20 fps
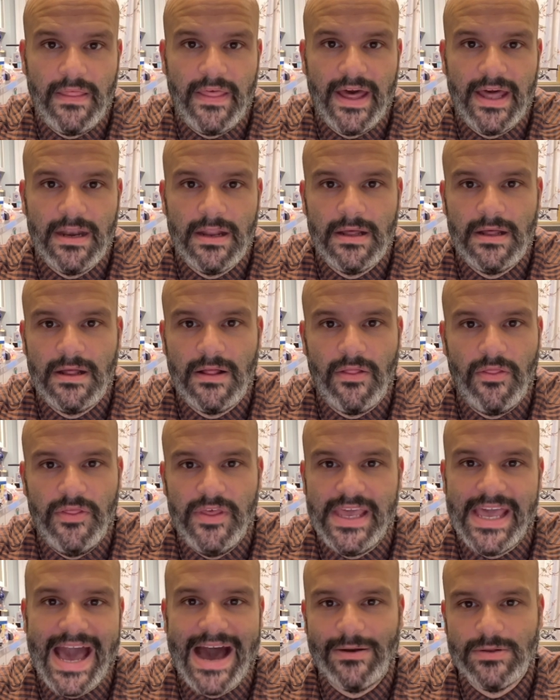that
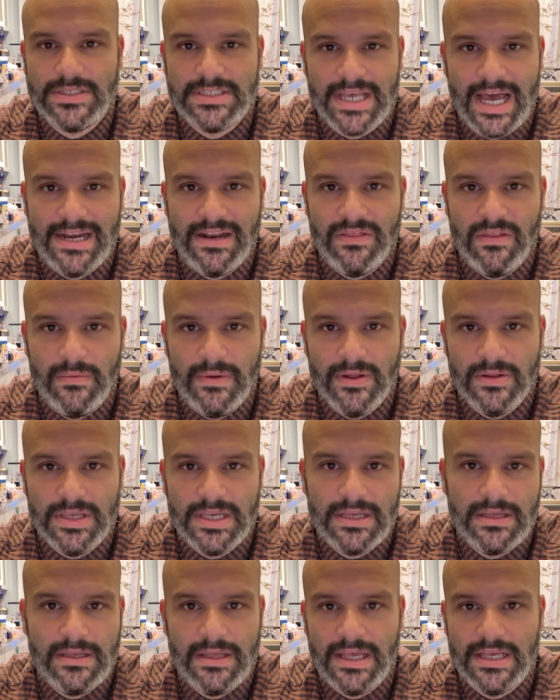the outside of the
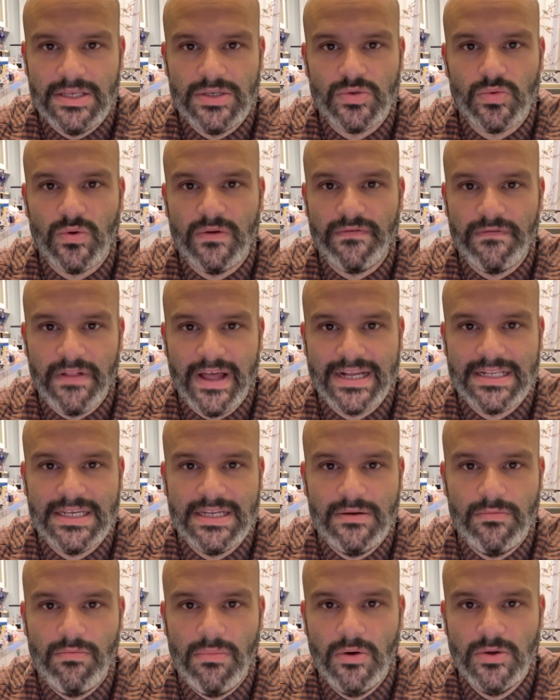building has
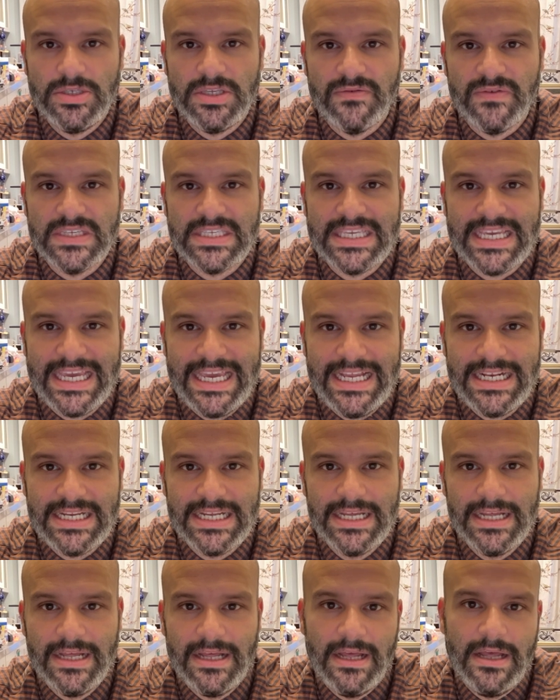reflected most of its heat,
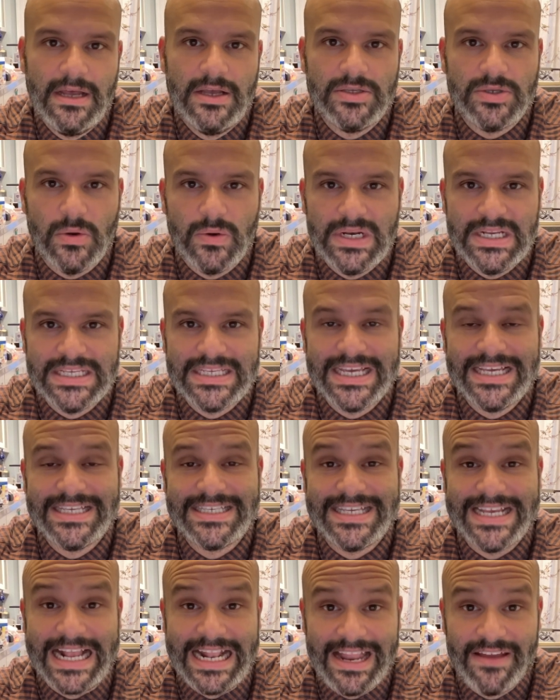so it is
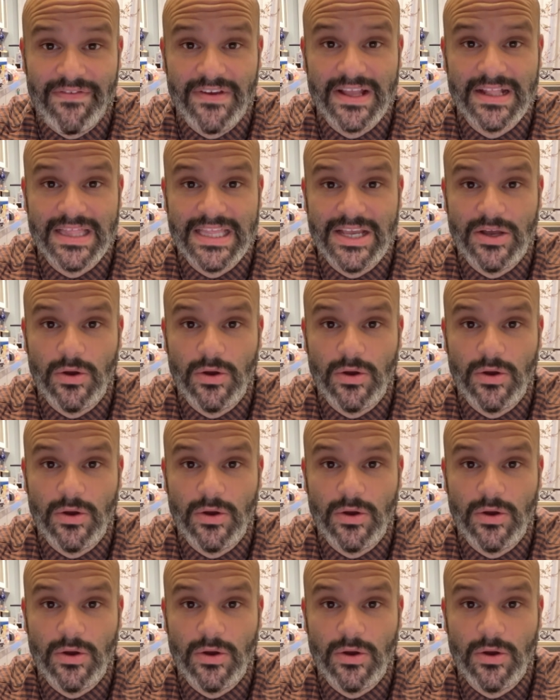significantly